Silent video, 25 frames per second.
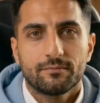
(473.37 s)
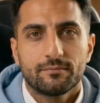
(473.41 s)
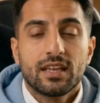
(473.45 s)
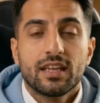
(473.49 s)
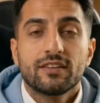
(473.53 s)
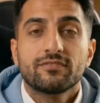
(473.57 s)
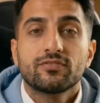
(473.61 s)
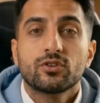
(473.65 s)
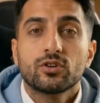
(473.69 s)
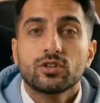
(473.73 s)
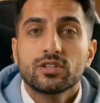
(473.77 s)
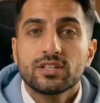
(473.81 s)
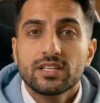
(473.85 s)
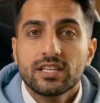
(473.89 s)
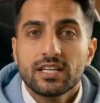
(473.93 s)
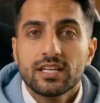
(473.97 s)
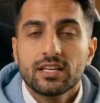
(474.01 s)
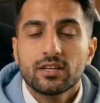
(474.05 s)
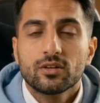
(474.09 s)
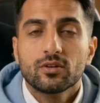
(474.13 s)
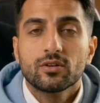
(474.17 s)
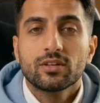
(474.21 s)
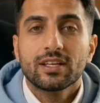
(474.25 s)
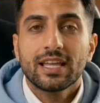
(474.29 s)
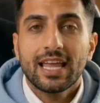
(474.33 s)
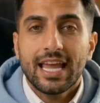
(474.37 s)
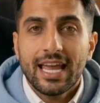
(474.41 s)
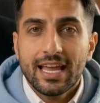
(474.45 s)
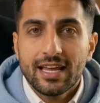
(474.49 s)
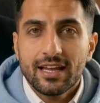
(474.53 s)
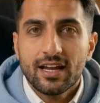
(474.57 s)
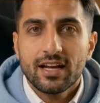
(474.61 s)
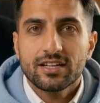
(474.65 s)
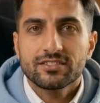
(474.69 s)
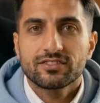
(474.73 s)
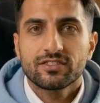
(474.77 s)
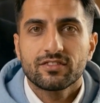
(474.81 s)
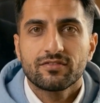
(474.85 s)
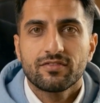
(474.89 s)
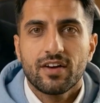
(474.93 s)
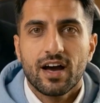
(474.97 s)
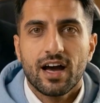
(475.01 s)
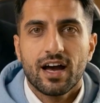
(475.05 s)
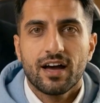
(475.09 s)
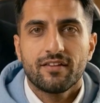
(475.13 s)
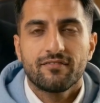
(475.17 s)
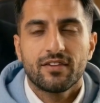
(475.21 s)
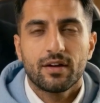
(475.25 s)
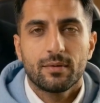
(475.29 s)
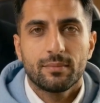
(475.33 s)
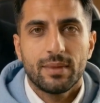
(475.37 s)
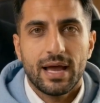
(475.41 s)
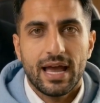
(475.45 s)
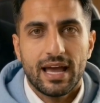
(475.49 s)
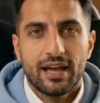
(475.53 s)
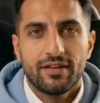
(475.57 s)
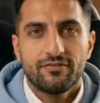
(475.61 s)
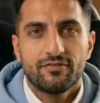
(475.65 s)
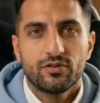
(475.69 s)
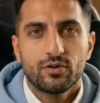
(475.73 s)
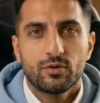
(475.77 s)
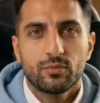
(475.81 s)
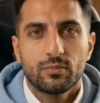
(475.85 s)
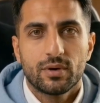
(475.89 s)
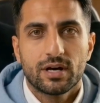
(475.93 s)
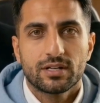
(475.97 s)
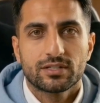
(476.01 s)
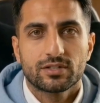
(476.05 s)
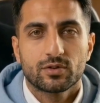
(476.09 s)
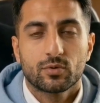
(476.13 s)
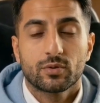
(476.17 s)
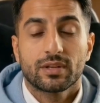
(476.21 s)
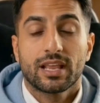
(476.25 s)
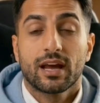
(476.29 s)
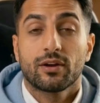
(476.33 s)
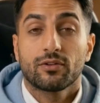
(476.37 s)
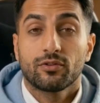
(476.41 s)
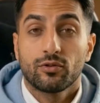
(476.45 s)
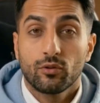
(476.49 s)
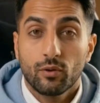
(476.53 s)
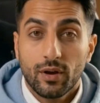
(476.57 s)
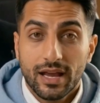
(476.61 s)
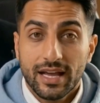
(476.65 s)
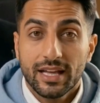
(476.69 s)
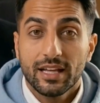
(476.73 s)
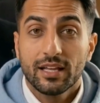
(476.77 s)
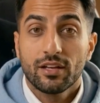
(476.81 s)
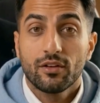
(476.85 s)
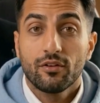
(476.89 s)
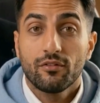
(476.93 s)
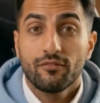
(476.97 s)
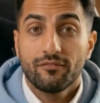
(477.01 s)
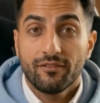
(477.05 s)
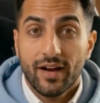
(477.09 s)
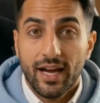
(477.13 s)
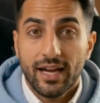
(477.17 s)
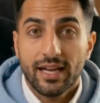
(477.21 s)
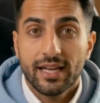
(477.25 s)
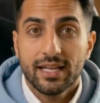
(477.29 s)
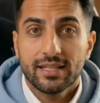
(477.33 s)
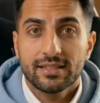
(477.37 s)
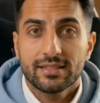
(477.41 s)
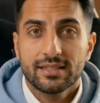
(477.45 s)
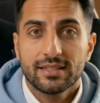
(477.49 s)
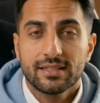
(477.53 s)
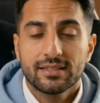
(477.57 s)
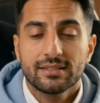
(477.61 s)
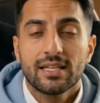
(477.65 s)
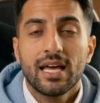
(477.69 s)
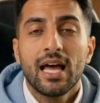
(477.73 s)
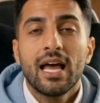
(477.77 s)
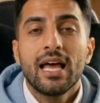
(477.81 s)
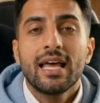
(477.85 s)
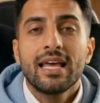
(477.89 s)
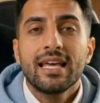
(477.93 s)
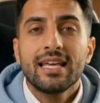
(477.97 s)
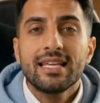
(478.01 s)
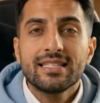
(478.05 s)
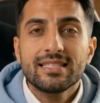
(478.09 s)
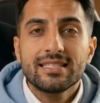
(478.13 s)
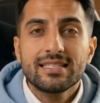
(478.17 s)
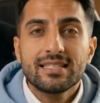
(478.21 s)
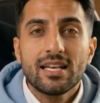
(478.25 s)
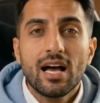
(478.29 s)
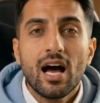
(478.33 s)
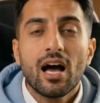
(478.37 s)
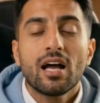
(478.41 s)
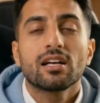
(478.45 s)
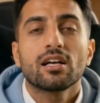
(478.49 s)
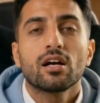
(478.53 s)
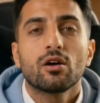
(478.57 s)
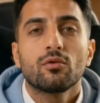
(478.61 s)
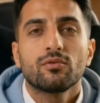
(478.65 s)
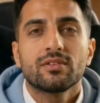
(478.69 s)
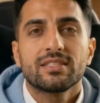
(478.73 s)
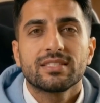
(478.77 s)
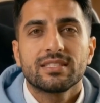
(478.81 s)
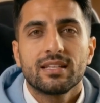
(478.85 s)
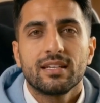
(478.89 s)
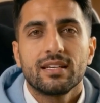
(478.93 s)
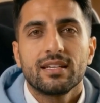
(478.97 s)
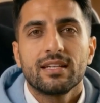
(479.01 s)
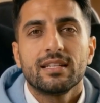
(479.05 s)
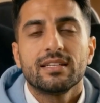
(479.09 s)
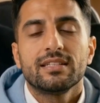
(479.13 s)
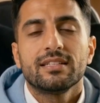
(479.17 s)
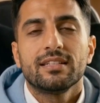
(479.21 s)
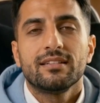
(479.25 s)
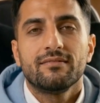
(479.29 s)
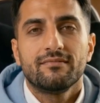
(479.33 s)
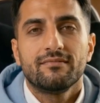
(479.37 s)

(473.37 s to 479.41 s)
If your deal cannot survive a bad few months without threatening your finances, it's not a resilient